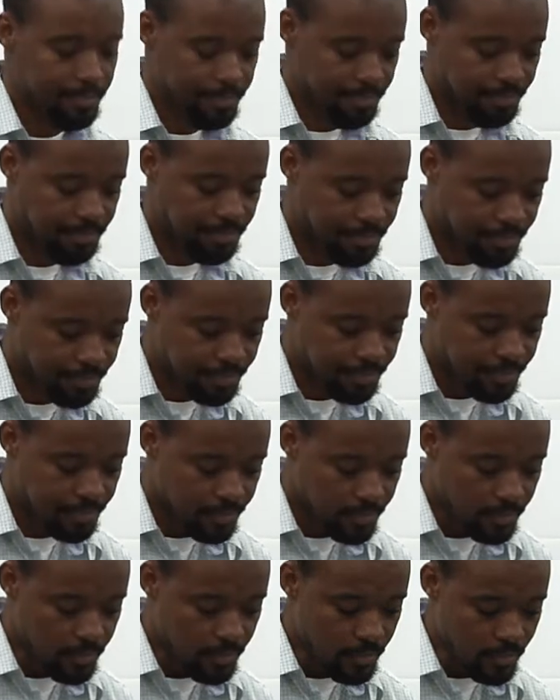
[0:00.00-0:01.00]

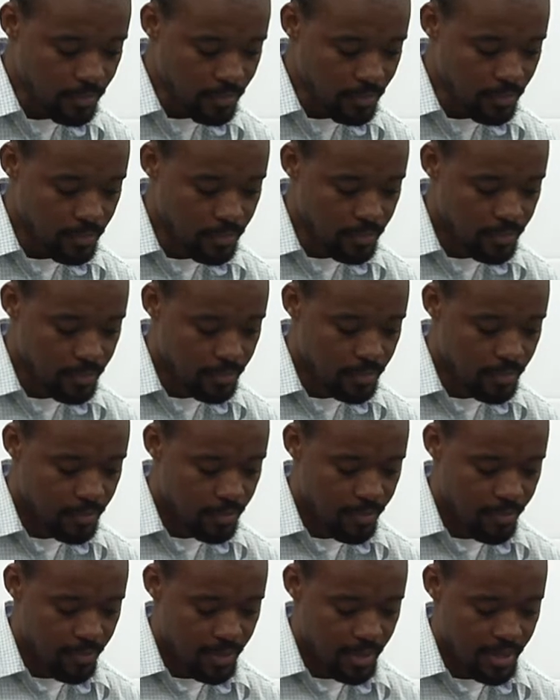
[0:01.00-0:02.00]

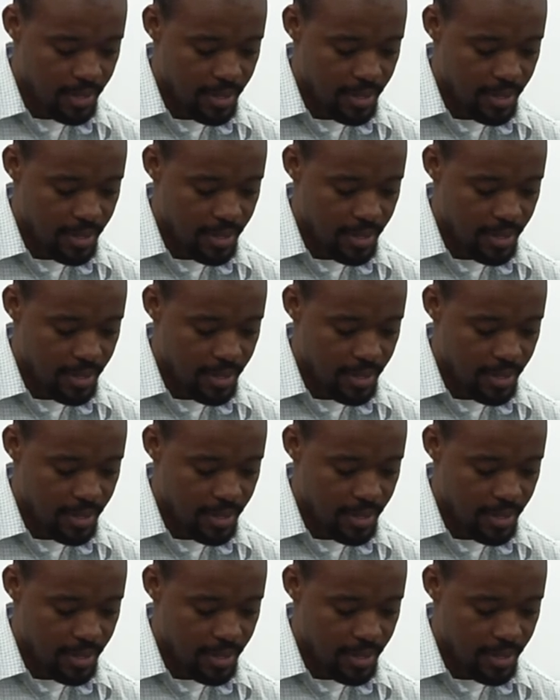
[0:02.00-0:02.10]
[no speech]